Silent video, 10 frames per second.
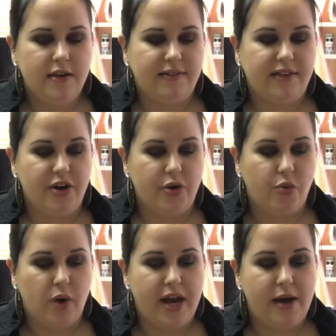So
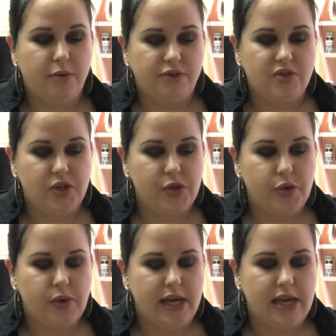what I will
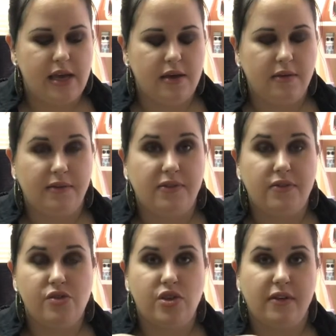do
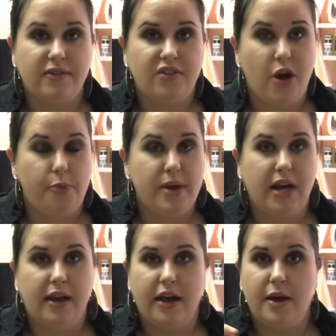is just open
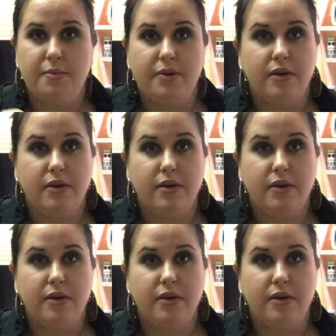it up,